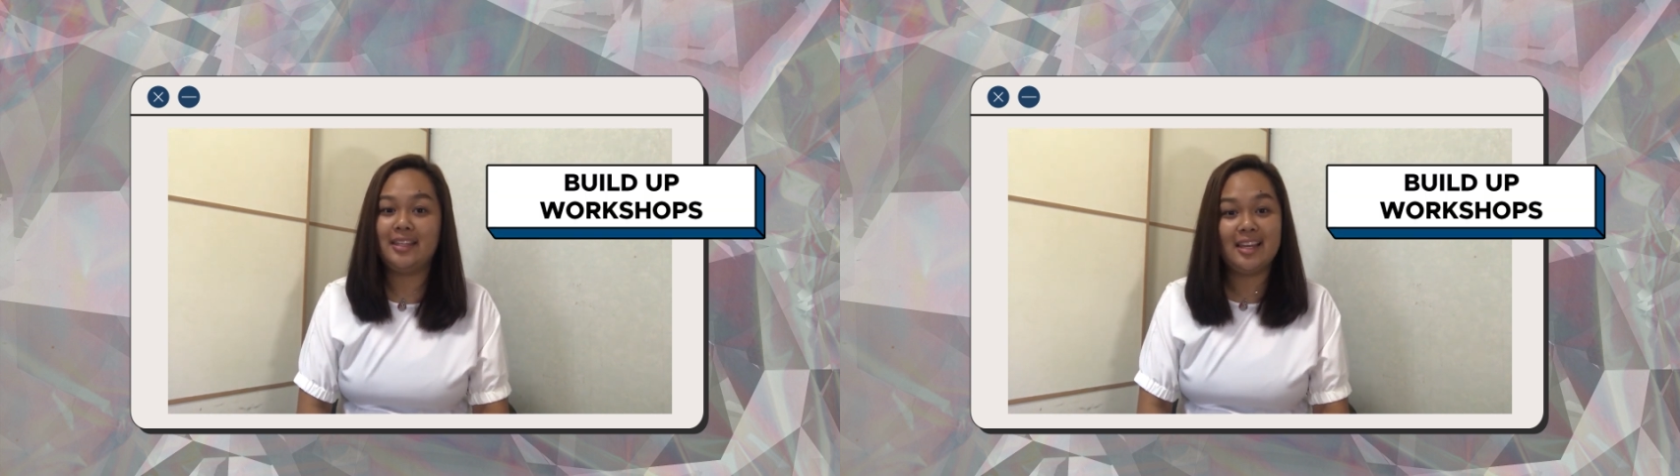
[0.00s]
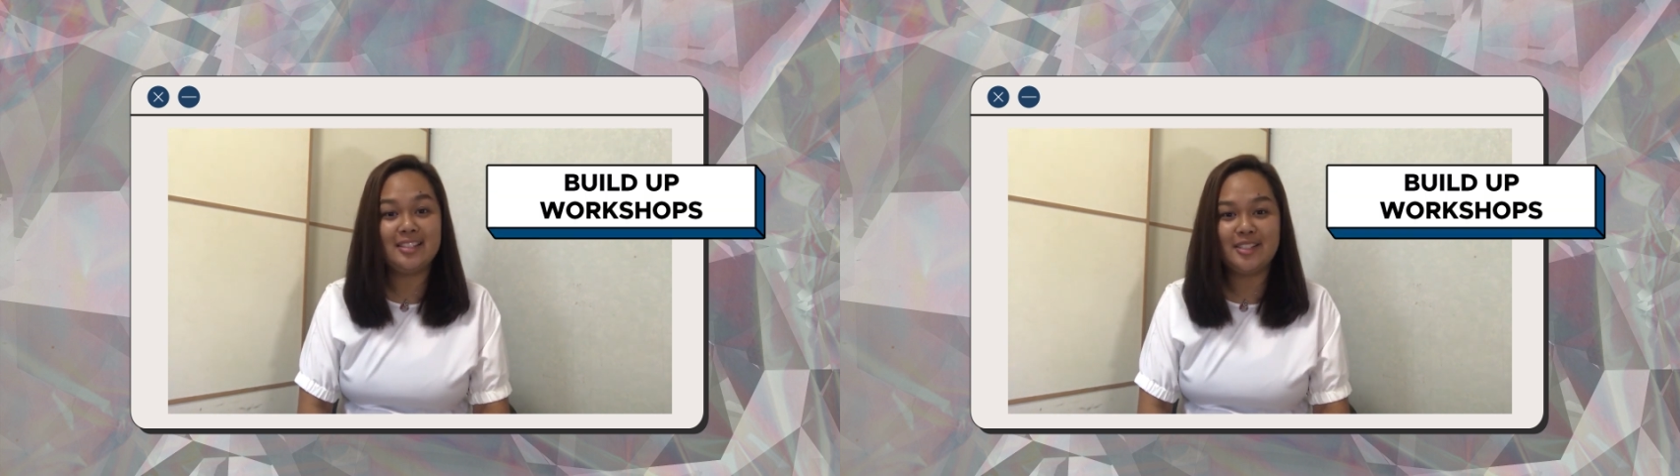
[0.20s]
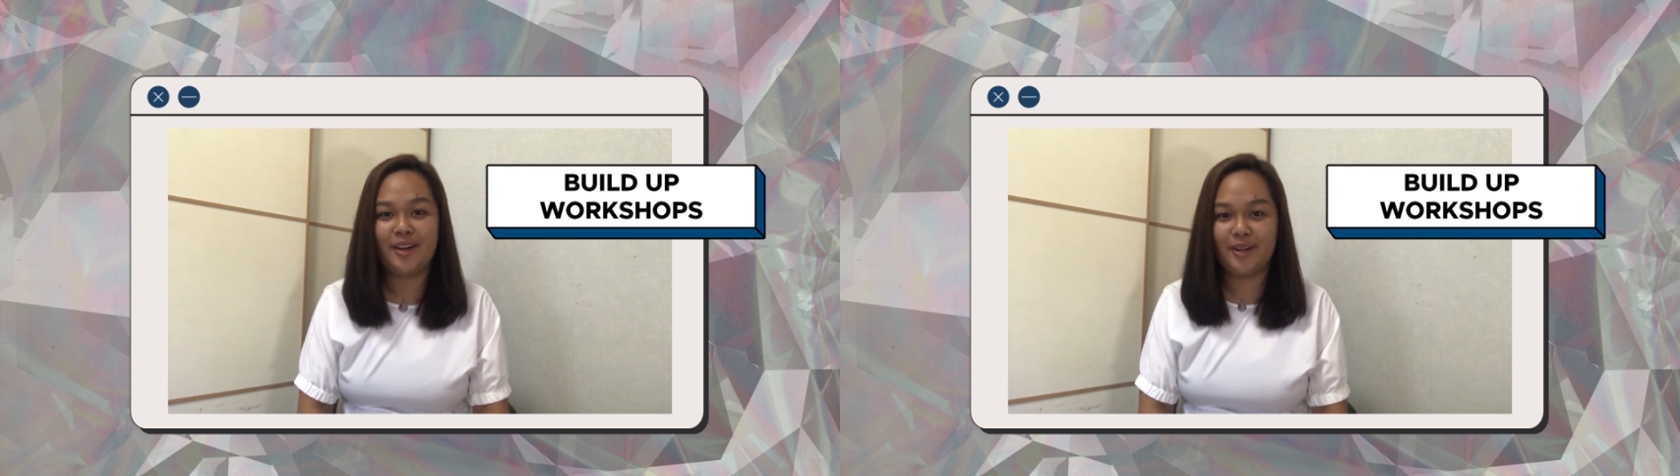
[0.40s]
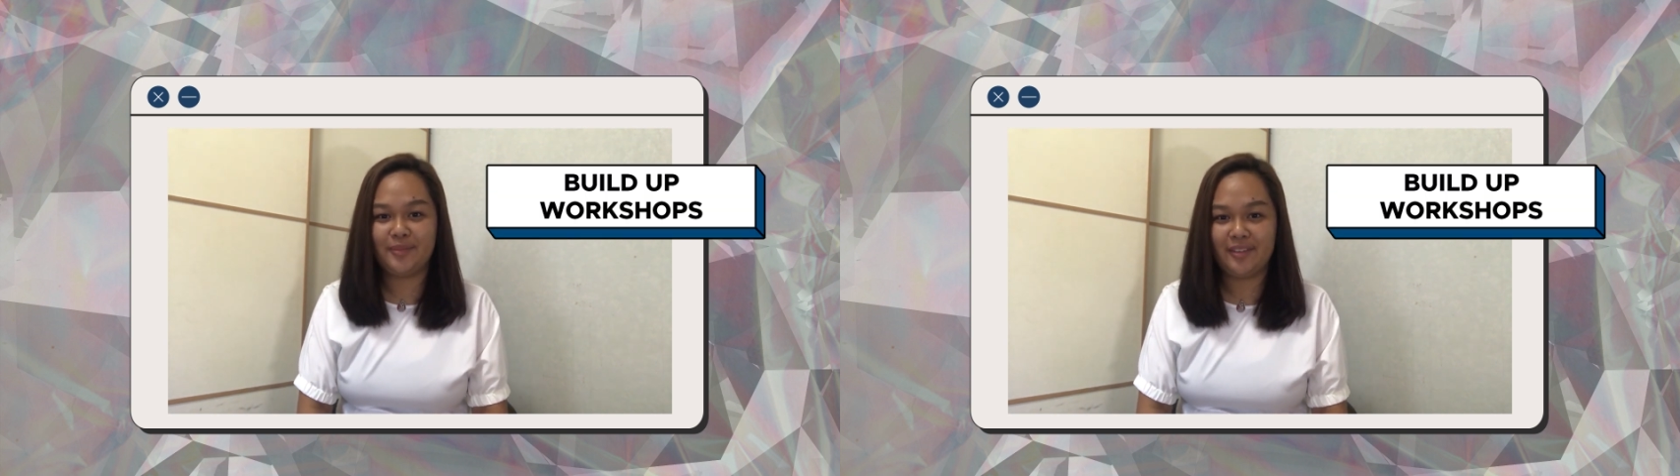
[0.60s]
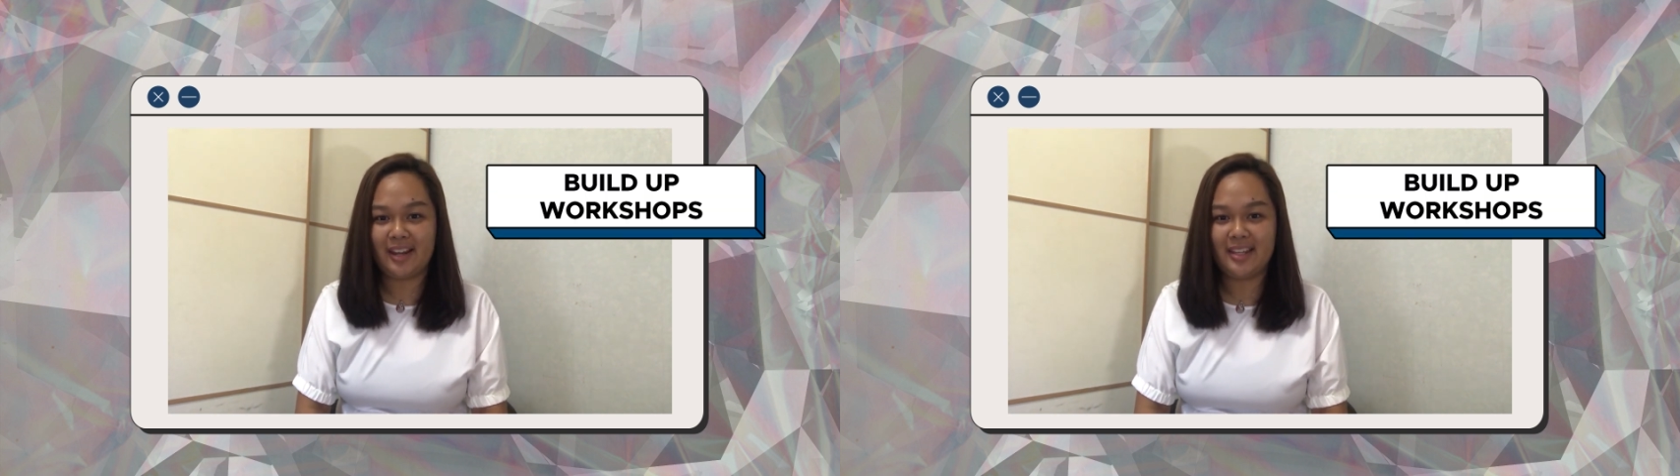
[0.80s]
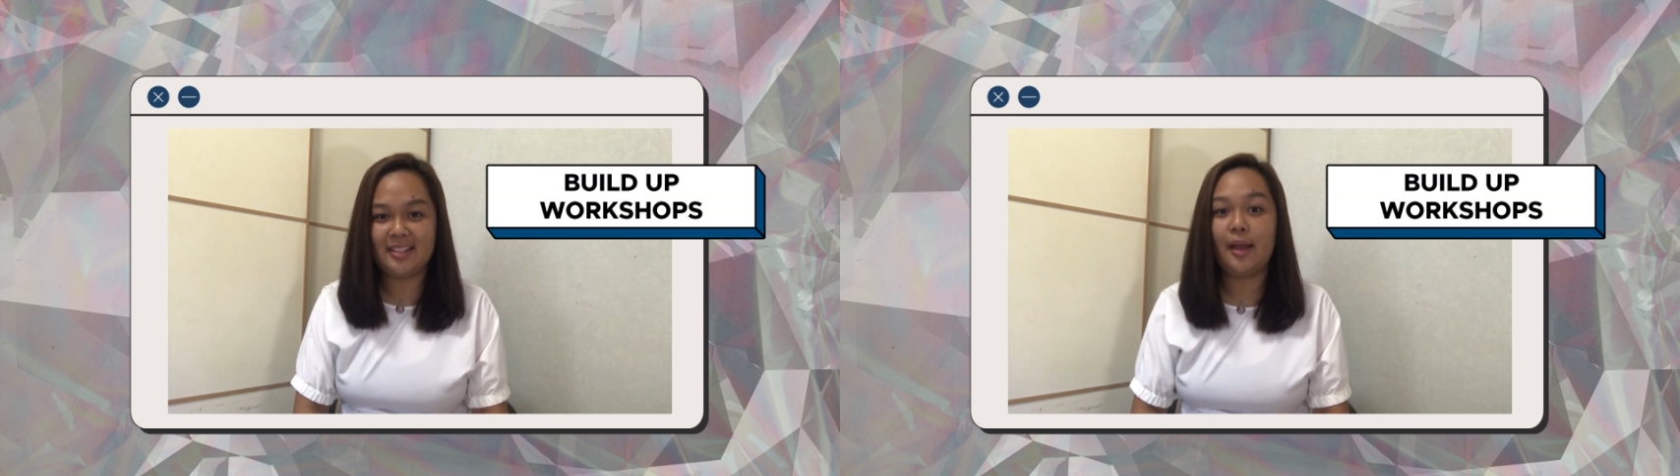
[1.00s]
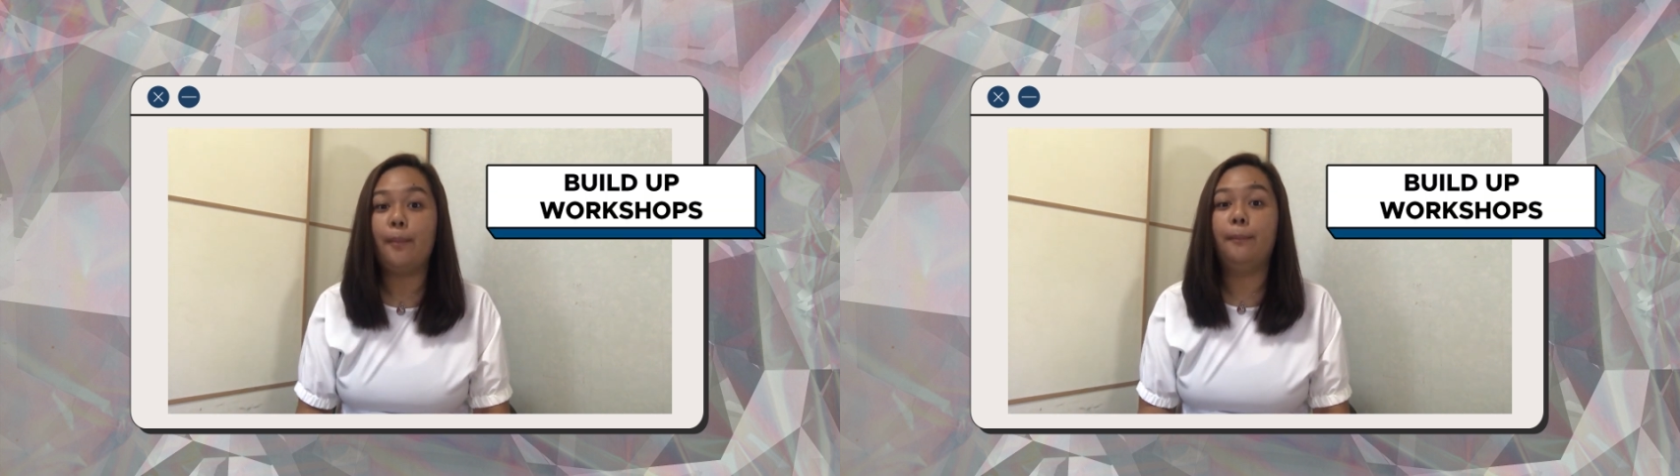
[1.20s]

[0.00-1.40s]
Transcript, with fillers: Yes, you heard me right,